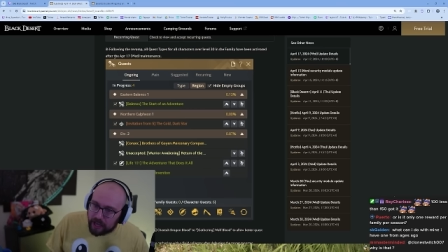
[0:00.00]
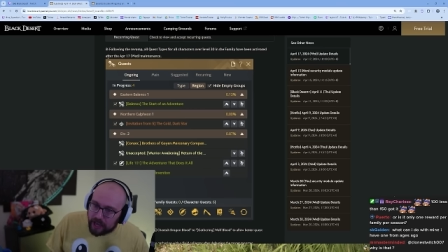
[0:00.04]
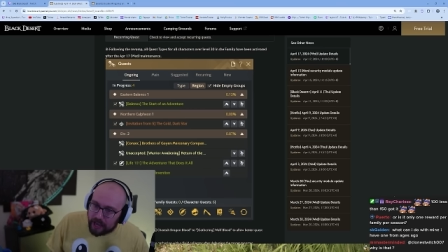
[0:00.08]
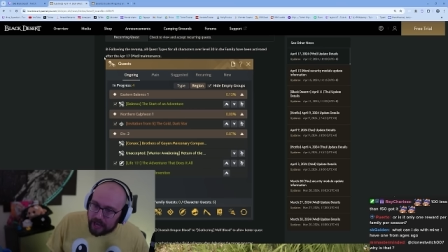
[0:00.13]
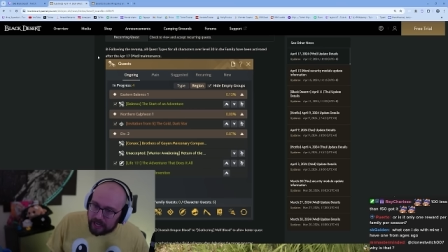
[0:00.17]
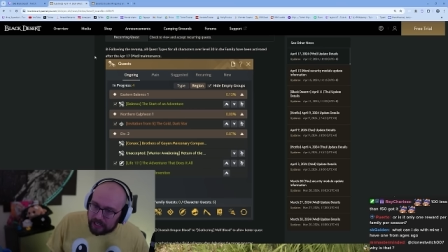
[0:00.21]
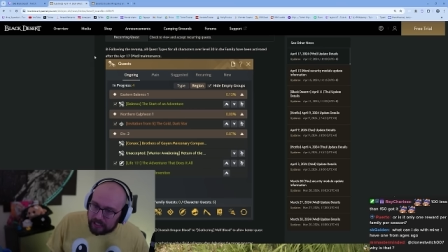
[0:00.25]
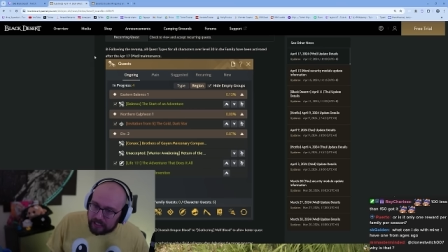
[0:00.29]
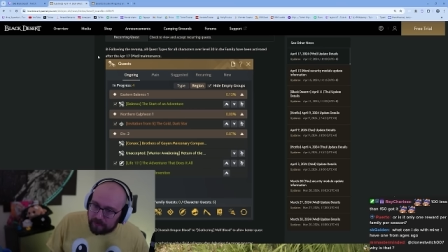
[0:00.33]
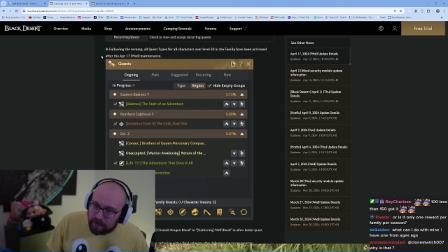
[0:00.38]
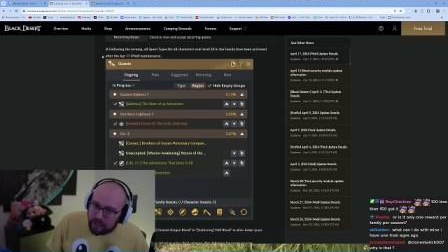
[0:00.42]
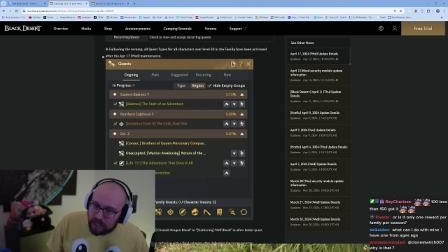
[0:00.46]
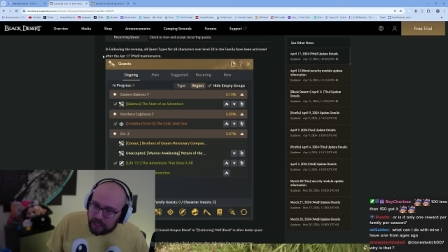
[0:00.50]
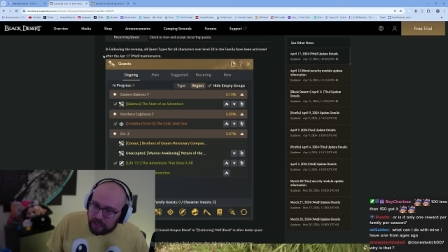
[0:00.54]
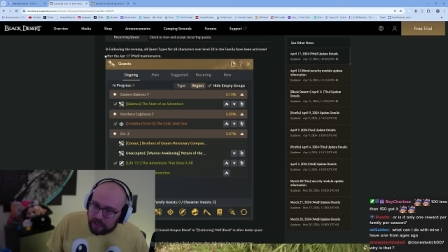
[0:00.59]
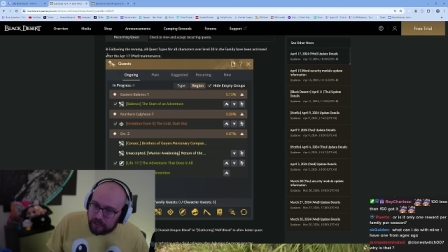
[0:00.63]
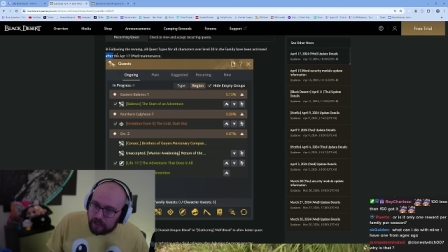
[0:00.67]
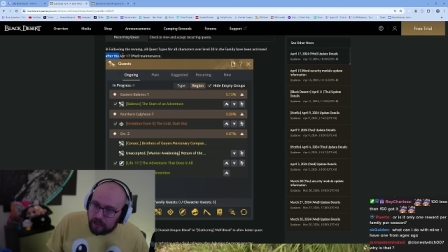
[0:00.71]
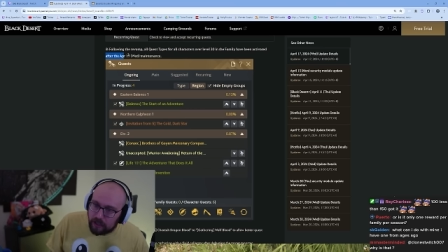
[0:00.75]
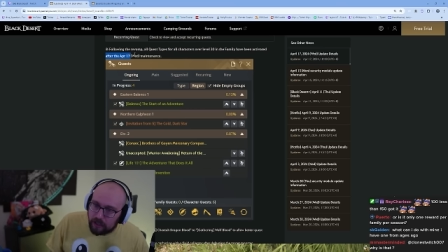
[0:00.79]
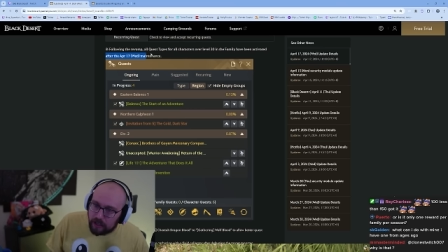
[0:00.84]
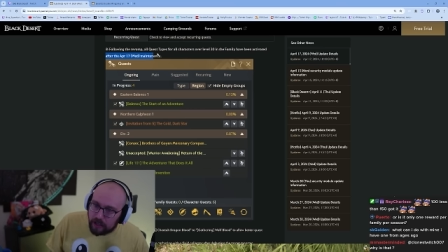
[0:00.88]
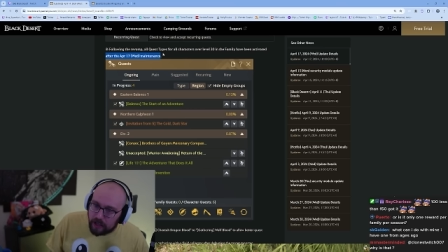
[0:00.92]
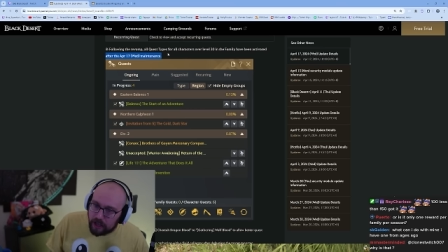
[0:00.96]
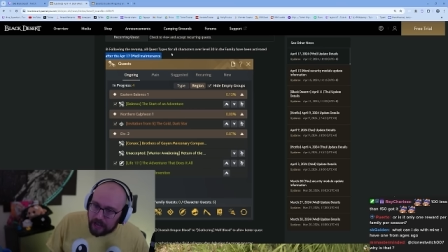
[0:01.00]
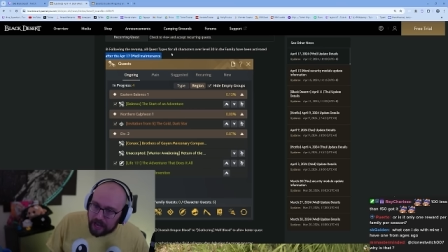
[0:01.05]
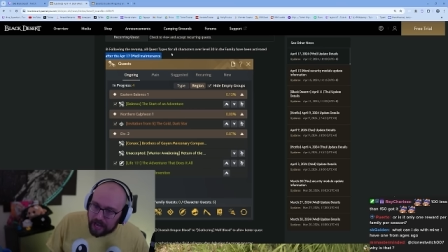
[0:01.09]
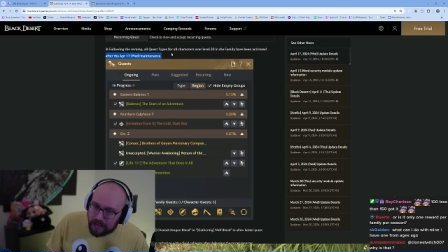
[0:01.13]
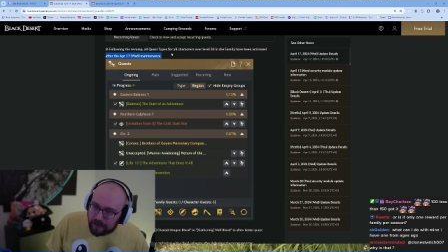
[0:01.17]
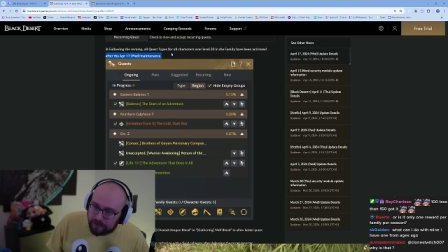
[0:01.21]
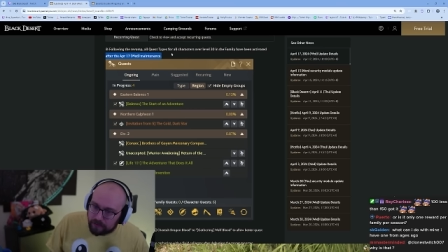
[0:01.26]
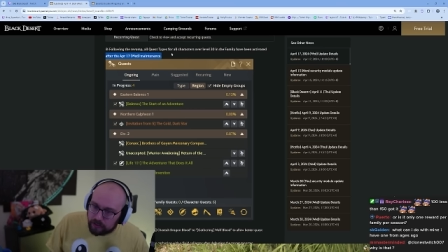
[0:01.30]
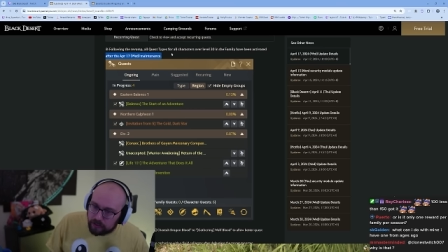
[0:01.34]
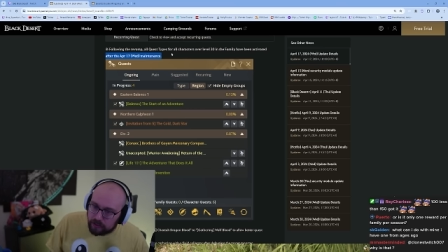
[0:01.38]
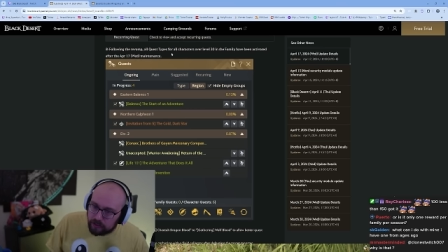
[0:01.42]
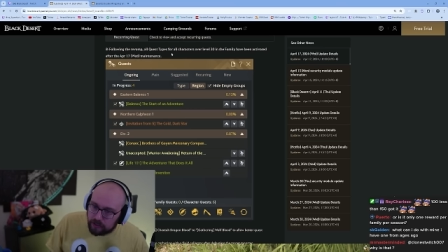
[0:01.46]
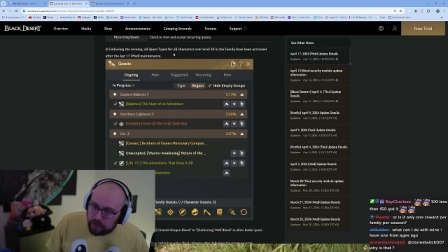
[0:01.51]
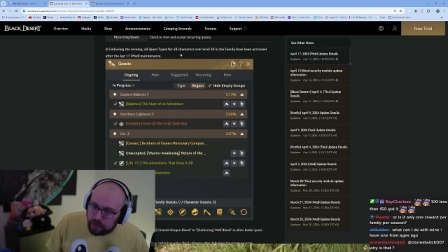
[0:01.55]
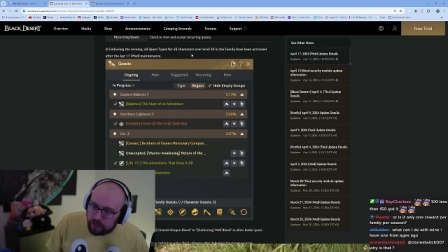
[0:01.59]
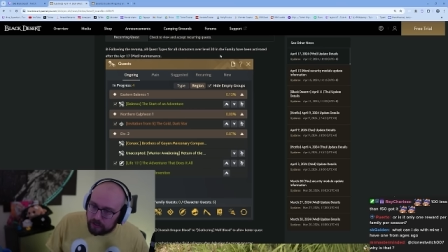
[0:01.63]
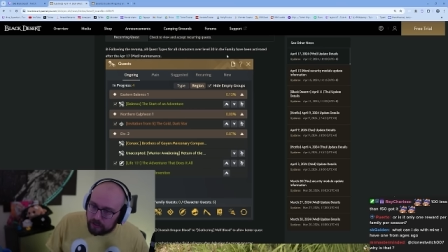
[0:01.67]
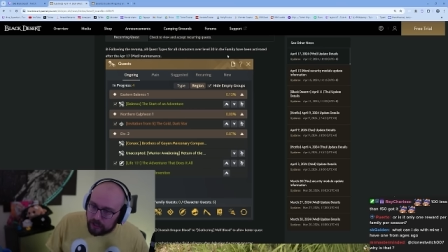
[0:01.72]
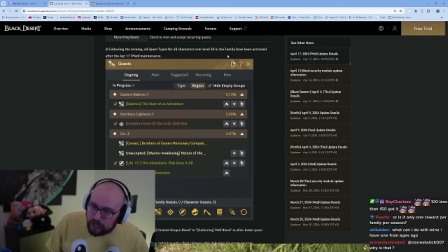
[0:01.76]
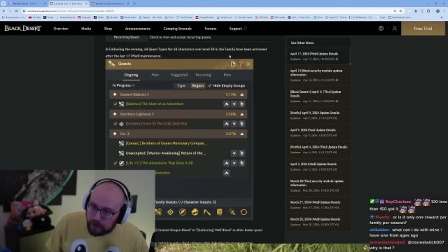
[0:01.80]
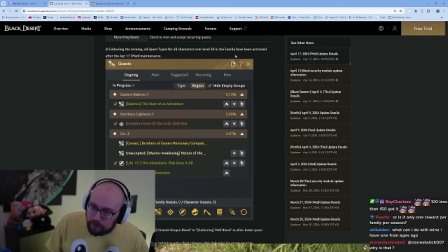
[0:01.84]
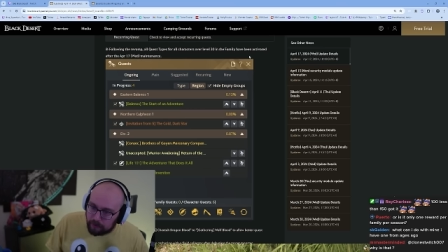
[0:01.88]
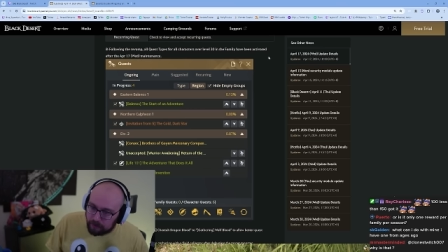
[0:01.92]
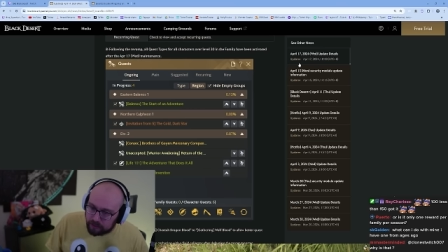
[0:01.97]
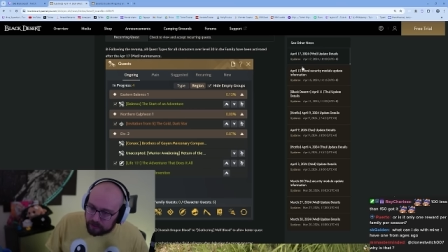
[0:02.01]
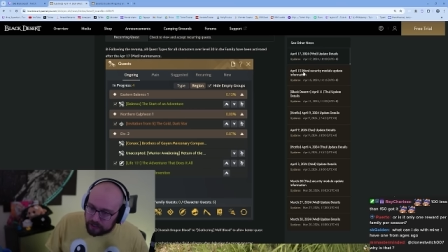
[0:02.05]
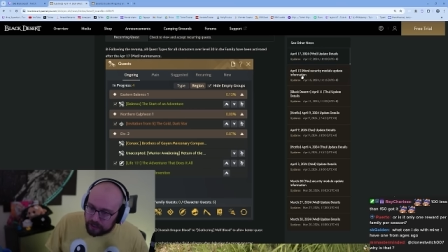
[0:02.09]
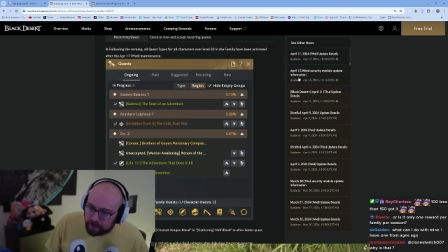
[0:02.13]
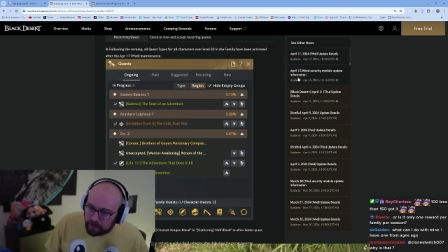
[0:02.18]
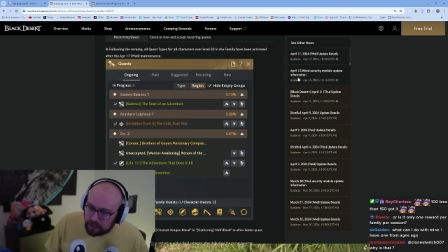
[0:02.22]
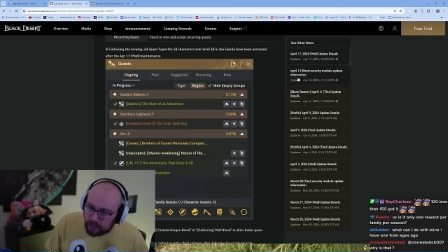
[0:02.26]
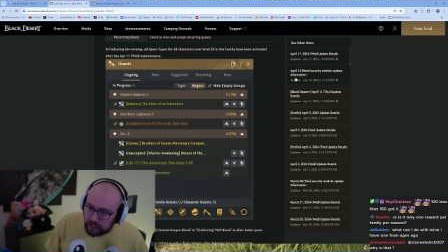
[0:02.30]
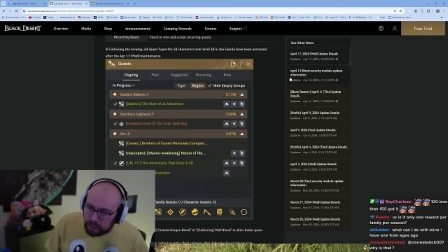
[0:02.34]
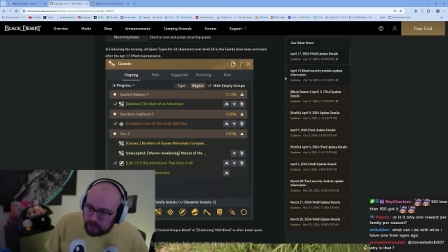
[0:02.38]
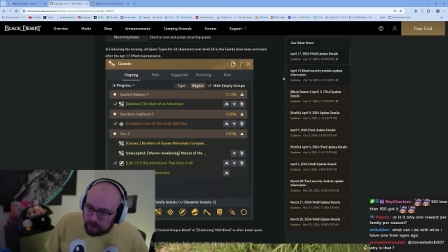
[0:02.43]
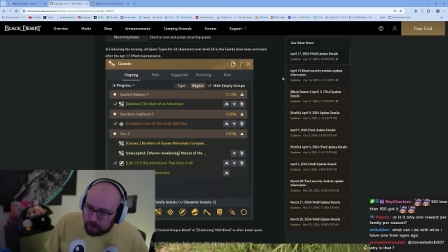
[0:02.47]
activated after the April seventeenth